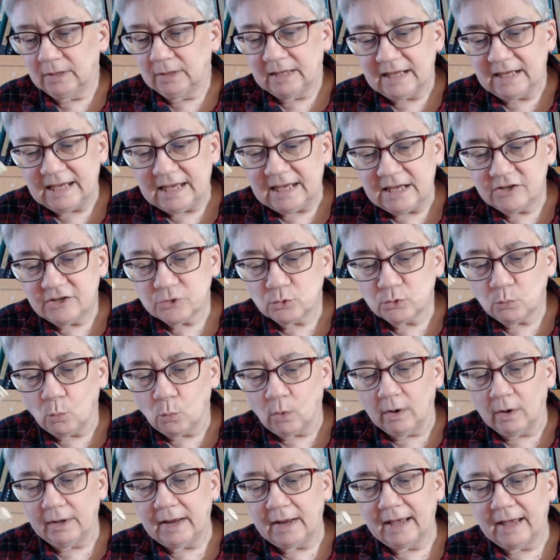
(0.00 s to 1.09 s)
Each
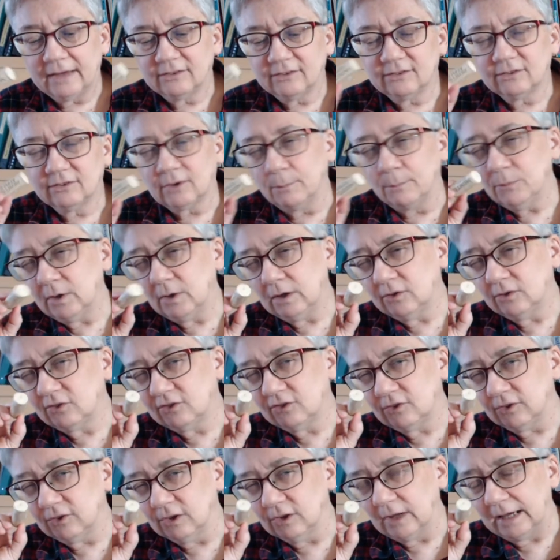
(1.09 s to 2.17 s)
one has something
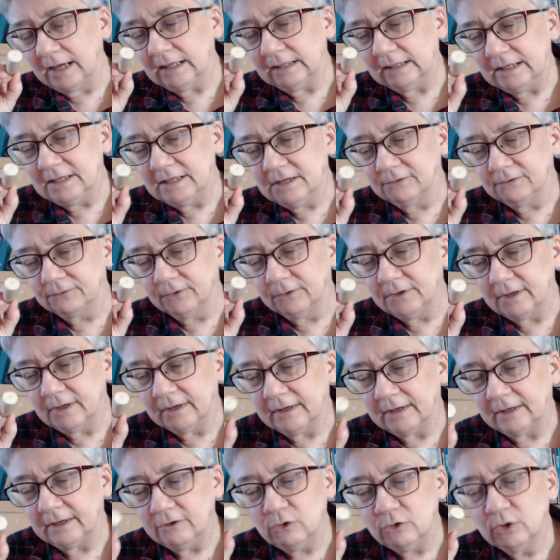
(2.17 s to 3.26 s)
slightly different in
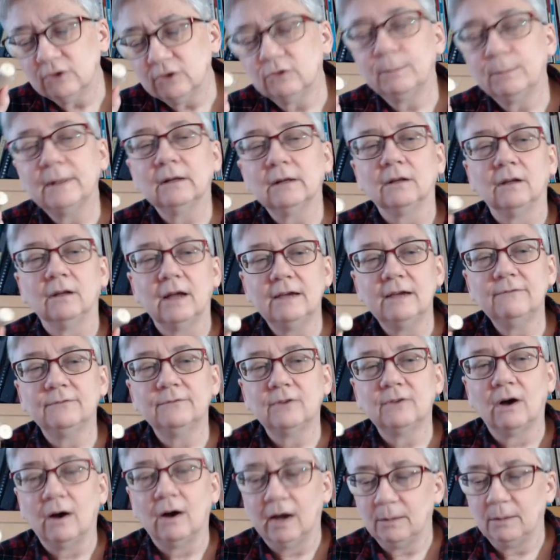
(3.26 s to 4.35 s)
it. And you could spend a
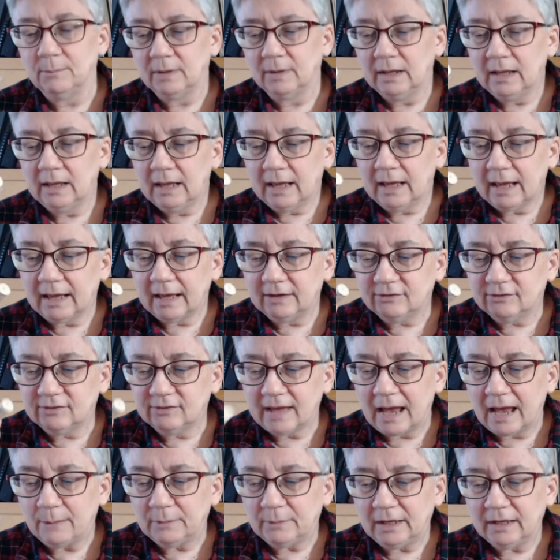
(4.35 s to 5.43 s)
lifetime
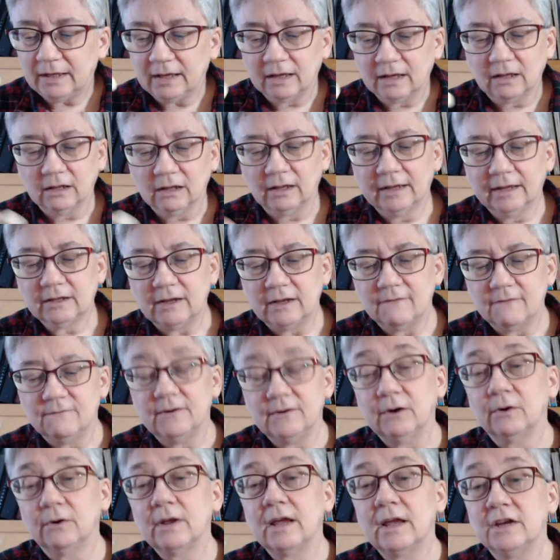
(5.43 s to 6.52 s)
examining and collecting
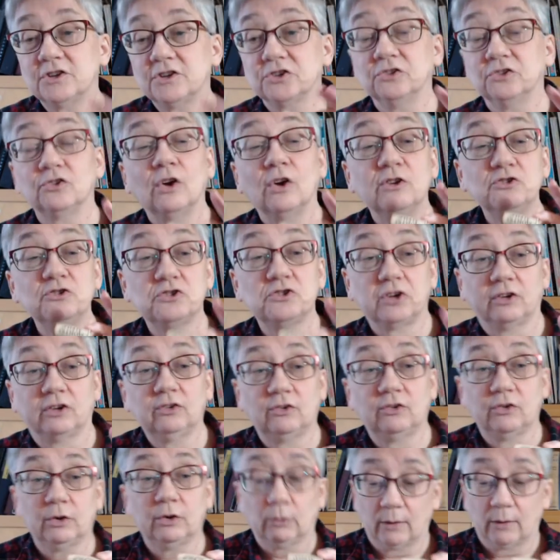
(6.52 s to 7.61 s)
variations on just
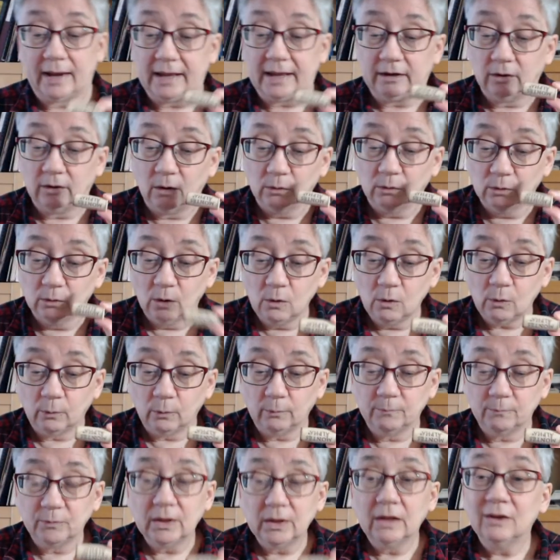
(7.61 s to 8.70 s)
the grain
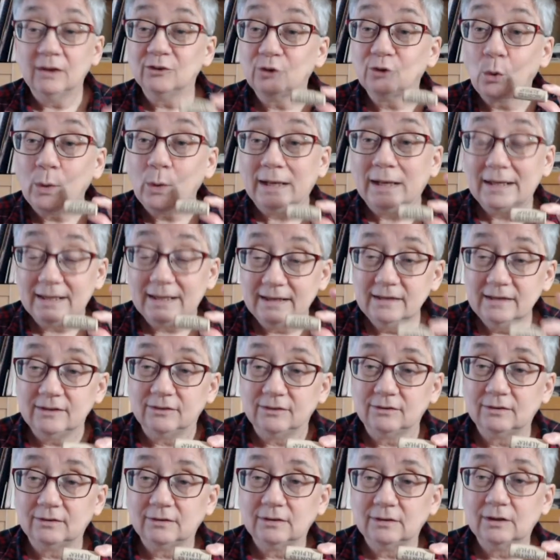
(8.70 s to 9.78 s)
alone. So it
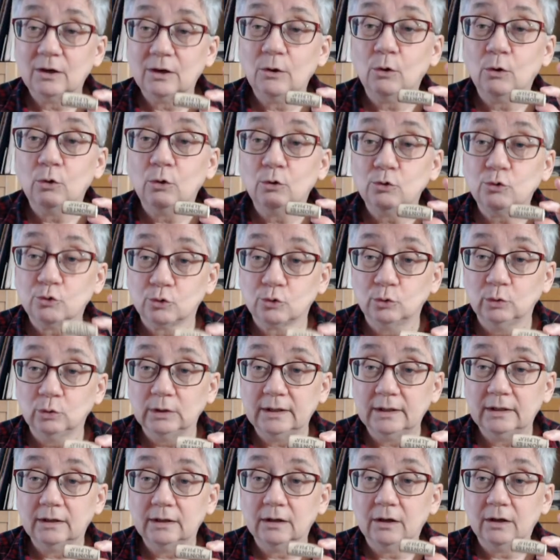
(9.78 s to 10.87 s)
is
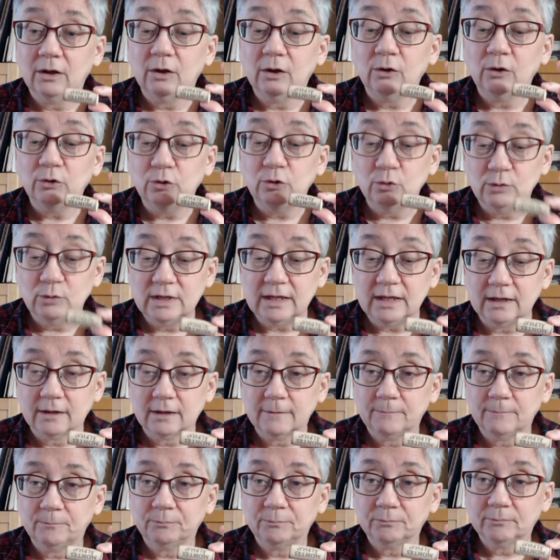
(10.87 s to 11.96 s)
truly unique.
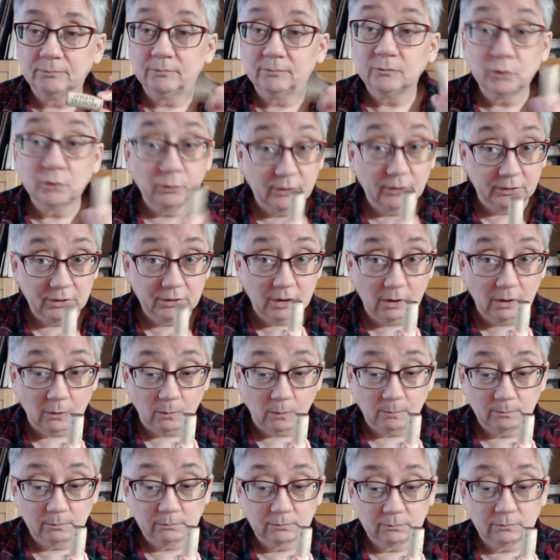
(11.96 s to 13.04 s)
So there you go.
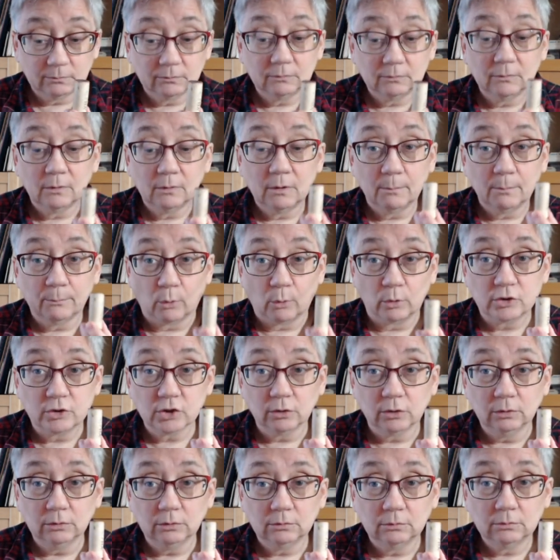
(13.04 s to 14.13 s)

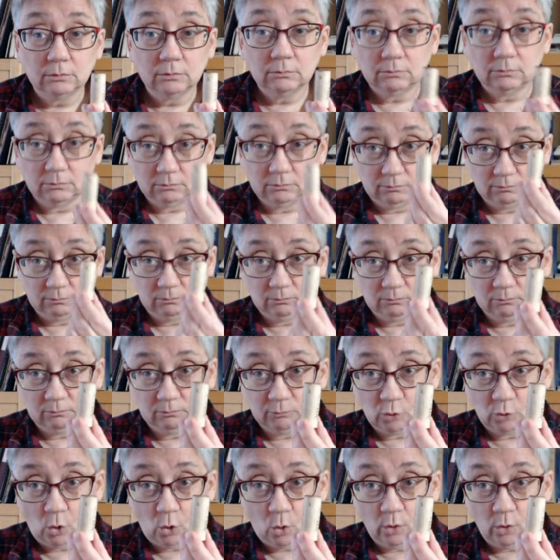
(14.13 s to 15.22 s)
Portugal,
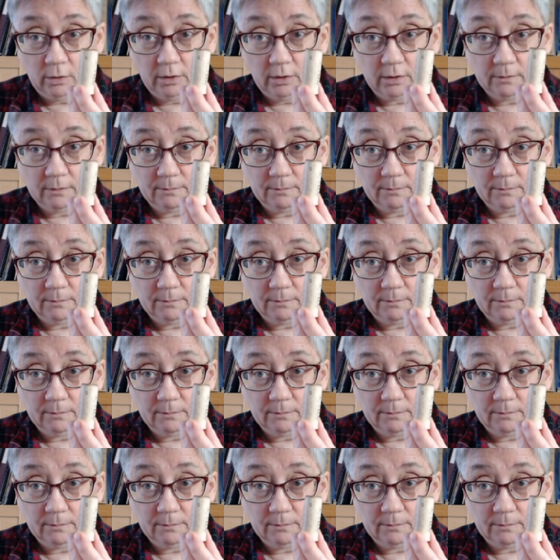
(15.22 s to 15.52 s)
cork,